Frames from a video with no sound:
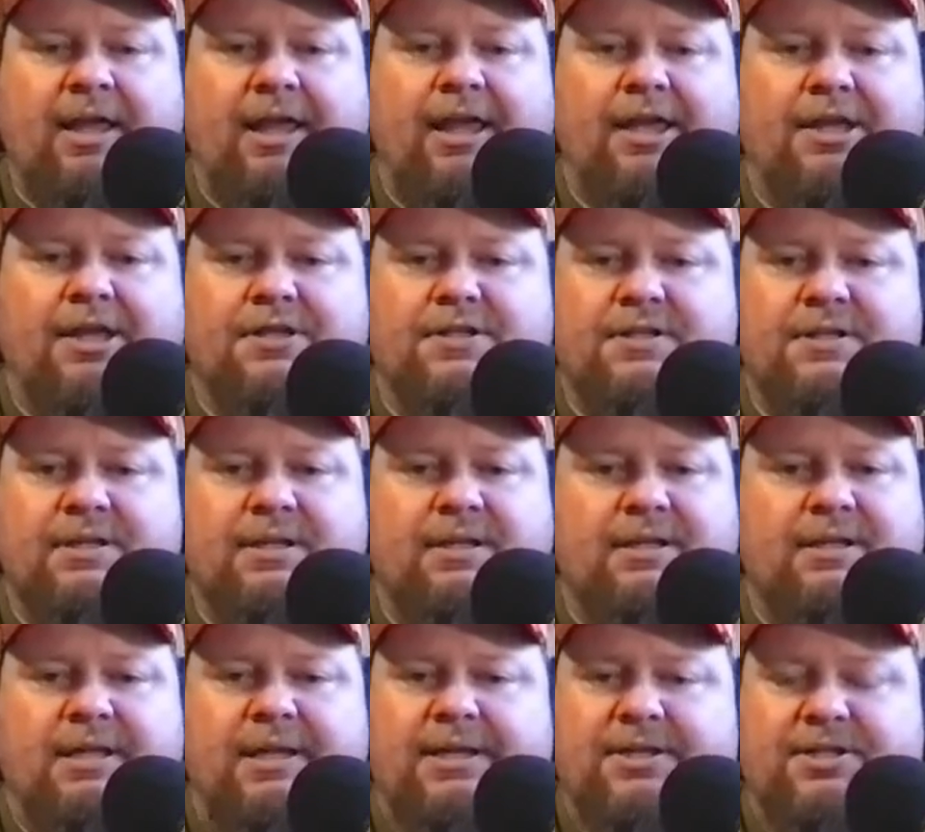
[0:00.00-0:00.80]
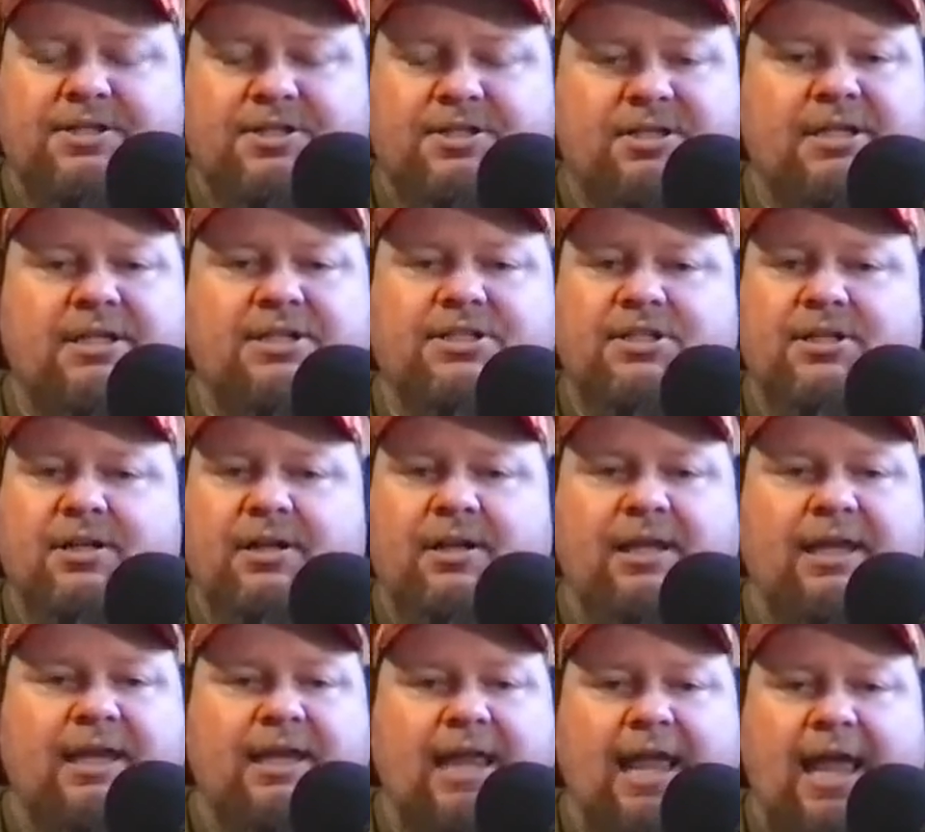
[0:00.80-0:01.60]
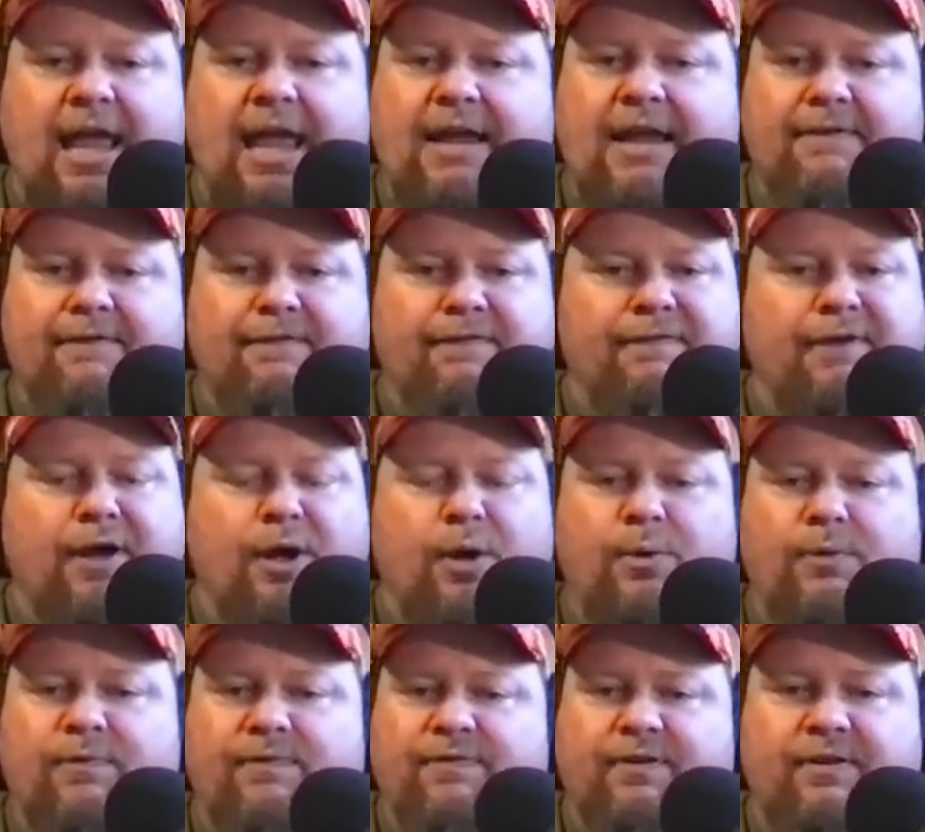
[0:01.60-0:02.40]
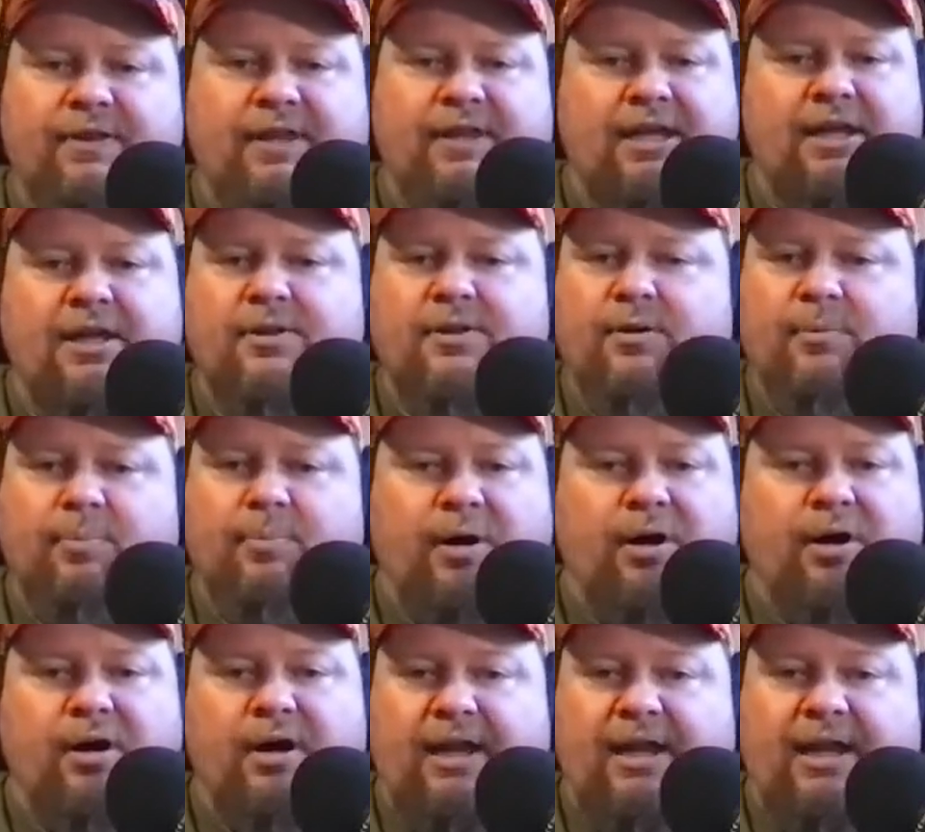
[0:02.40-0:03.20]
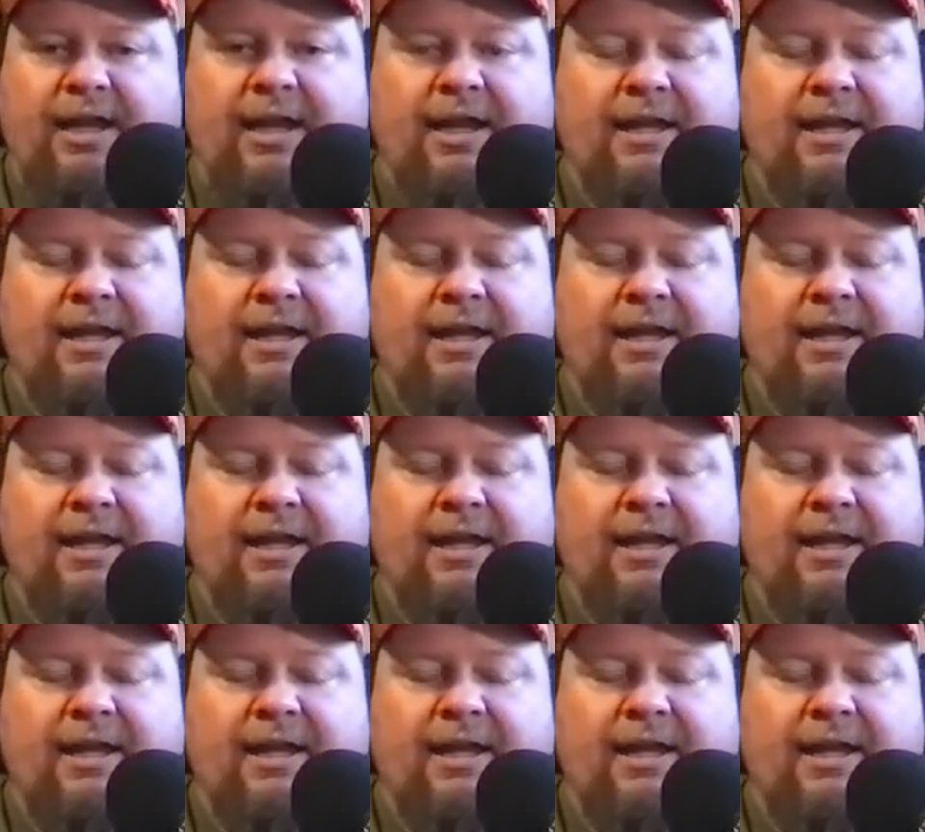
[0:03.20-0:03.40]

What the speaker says: is essentially a vote for the other party.